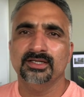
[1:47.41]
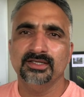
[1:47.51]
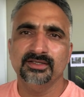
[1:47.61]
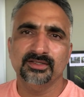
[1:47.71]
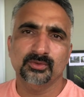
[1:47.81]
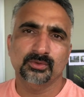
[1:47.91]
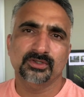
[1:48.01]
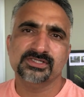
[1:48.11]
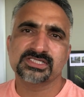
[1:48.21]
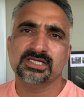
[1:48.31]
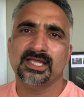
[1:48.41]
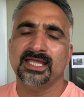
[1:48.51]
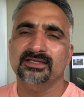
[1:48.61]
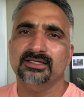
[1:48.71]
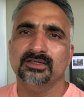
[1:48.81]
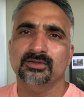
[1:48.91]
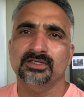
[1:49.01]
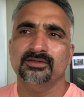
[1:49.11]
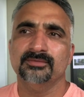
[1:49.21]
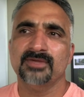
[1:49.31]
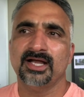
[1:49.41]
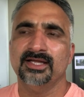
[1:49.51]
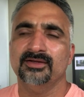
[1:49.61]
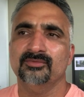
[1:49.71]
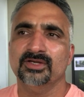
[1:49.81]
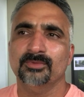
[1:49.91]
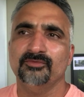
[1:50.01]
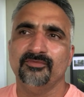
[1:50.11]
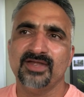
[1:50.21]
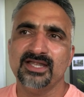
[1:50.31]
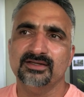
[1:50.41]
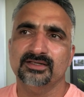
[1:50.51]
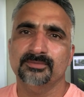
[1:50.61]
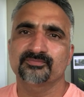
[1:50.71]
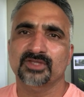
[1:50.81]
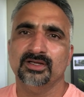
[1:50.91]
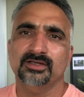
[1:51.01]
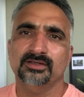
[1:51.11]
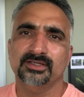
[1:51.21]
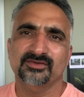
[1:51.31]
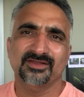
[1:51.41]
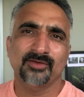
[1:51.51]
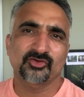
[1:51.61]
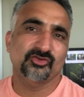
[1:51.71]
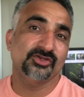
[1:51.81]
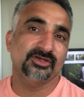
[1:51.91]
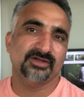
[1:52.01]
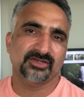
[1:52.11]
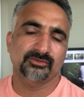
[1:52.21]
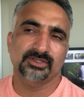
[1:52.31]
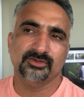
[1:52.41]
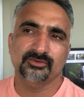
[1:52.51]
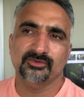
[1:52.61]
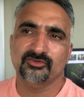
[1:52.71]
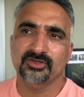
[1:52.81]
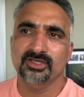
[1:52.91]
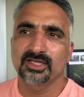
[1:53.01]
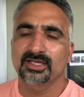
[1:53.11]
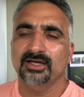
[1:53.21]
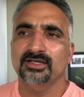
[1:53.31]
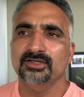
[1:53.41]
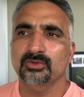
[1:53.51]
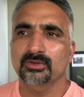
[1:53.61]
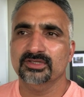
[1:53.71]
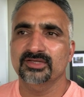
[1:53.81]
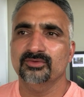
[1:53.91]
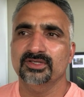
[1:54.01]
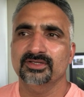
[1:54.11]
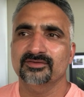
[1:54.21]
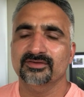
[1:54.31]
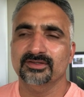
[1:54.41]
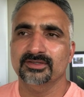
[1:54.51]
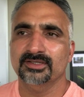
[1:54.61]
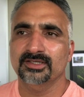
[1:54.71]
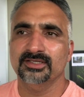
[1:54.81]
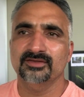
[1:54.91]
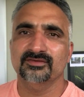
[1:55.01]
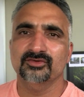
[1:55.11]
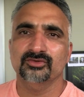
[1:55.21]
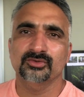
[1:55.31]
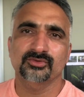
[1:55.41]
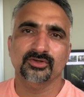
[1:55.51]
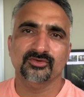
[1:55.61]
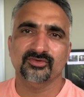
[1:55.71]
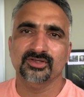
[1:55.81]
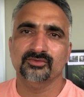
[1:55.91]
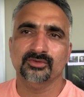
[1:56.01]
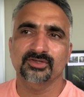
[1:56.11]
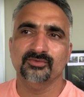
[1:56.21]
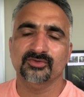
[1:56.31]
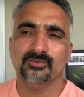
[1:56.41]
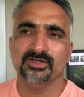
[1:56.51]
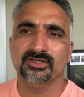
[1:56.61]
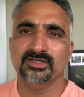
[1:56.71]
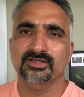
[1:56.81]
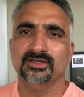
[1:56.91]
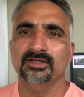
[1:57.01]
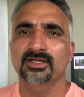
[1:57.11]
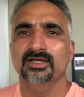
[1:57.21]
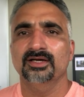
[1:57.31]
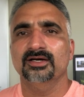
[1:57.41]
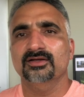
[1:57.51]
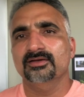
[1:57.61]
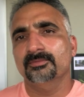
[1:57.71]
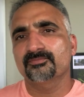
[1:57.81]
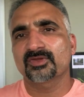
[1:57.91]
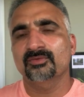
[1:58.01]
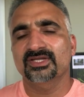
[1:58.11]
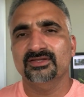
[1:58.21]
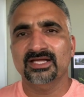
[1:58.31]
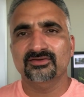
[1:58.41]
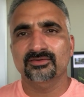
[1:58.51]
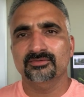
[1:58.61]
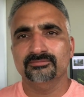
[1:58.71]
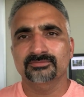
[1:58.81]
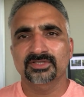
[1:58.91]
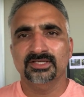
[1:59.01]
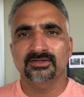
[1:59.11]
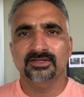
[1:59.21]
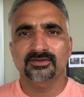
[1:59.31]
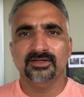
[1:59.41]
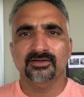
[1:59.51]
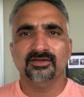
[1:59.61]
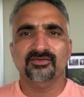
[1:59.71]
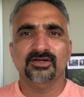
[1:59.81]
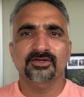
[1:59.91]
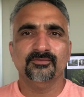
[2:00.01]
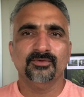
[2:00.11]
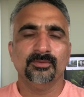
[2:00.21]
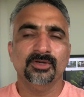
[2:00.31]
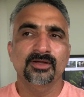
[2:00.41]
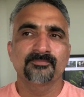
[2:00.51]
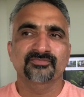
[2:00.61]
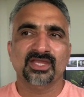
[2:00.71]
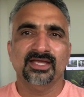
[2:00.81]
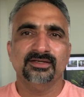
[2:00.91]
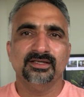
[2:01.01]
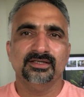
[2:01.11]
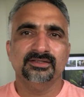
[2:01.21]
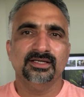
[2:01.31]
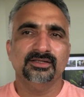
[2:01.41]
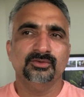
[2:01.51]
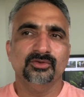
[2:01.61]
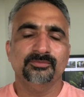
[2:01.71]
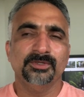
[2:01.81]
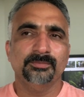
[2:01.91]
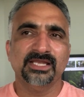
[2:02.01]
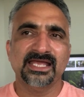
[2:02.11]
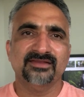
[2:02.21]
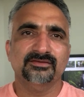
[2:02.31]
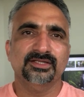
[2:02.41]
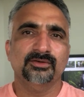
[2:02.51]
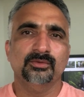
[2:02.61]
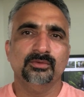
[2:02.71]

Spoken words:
Indian owners, and one of my friend is our senior actually in the university. He told he's in New Jersey, so he was working in a with that Indian consulting firm. And those people has their